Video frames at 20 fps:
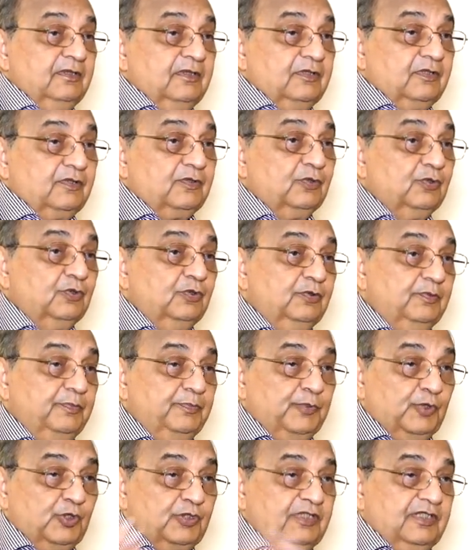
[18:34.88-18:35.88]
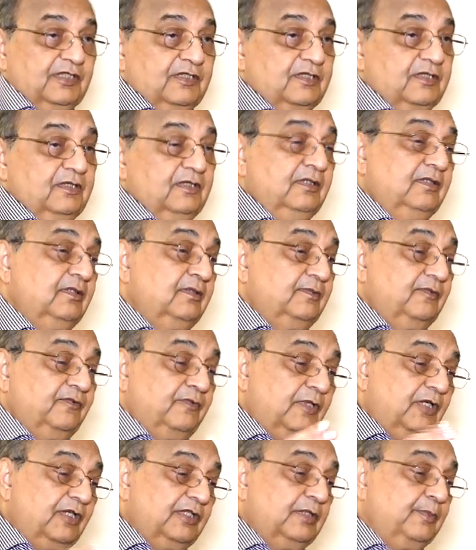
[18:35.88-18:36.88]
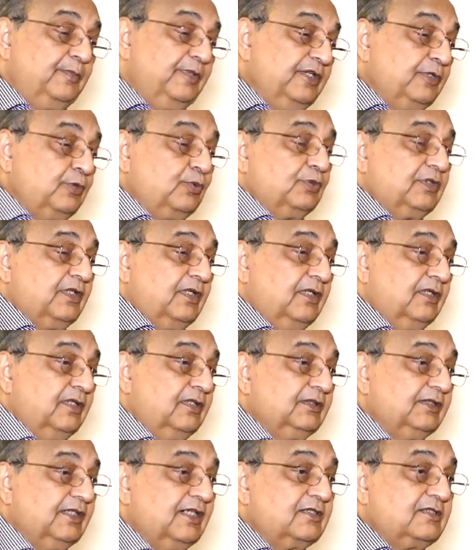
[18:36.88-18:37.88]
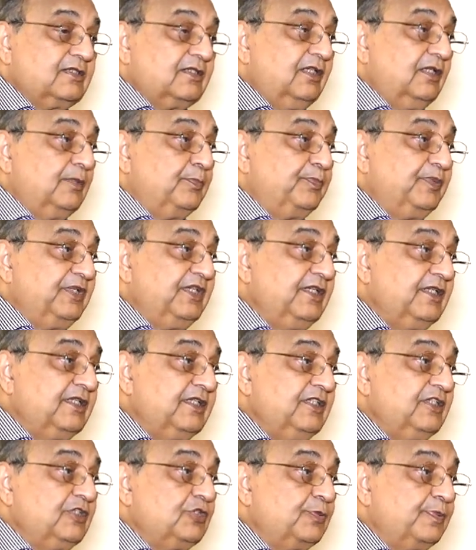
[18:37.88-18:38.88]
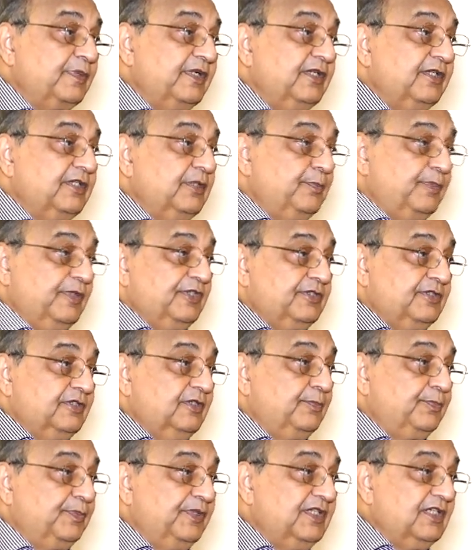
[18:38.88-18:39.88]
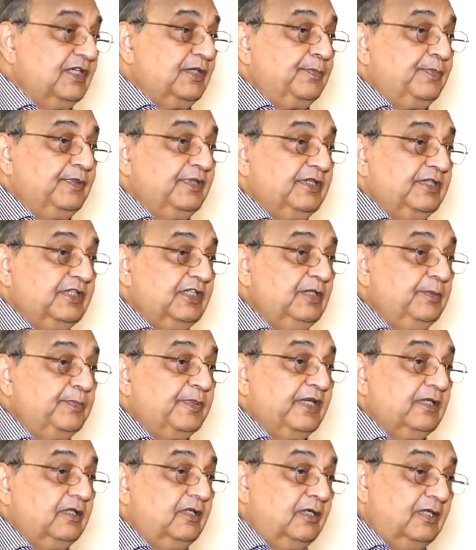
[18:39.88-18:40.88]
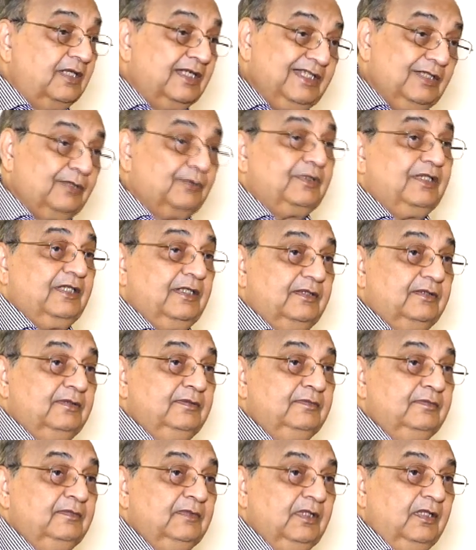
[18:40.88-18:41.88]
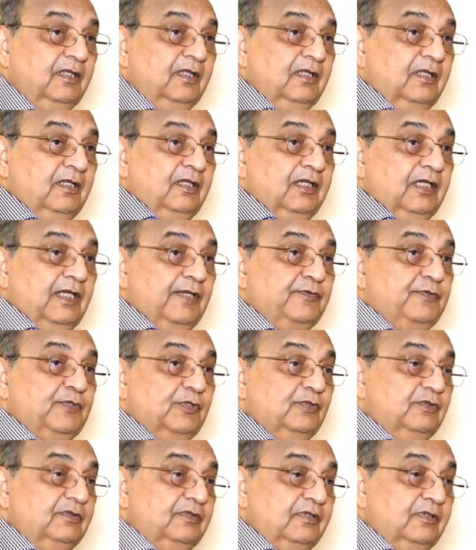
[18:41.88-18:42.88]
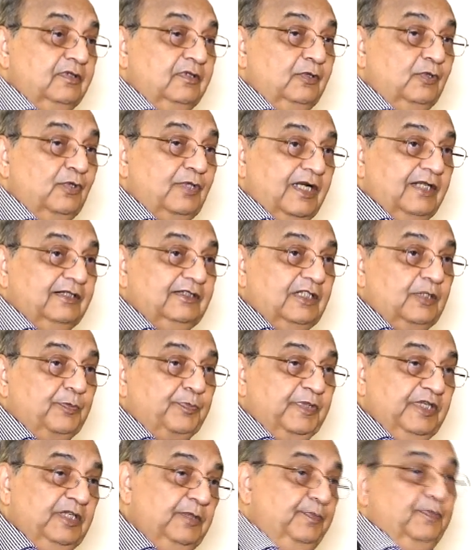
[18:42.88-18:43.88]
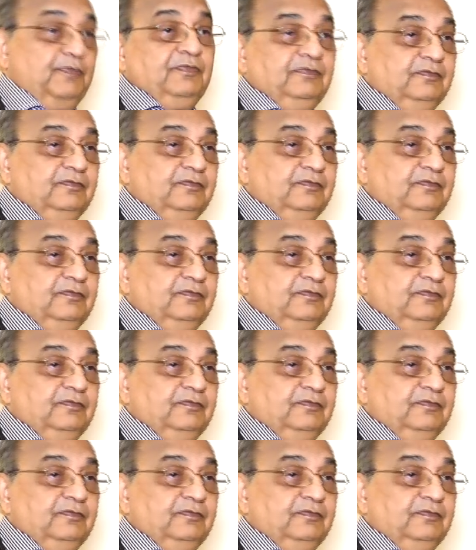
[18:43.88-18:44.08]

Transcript: to put this volume into the lung. That is called peak inspiratory pressure, PIP. Keep an eye on that. If you look at that PIP,